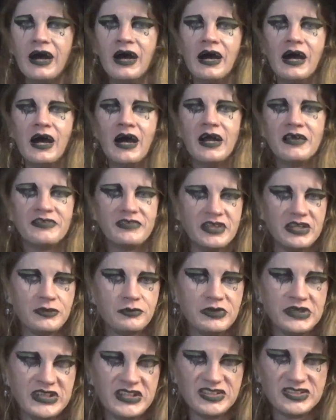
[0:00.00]
I think
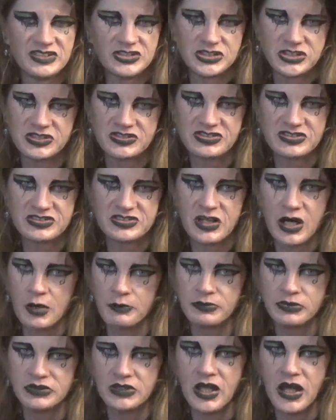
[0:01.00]
we need to just stop
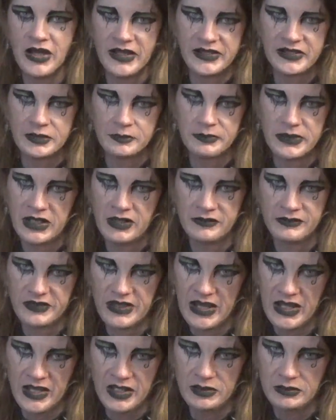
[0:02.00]
lying about
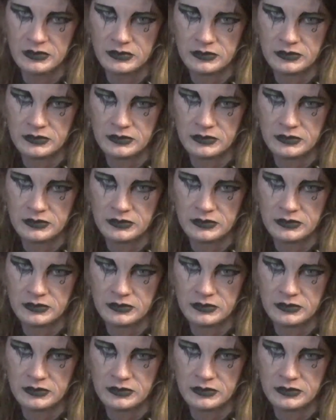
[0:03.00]
that.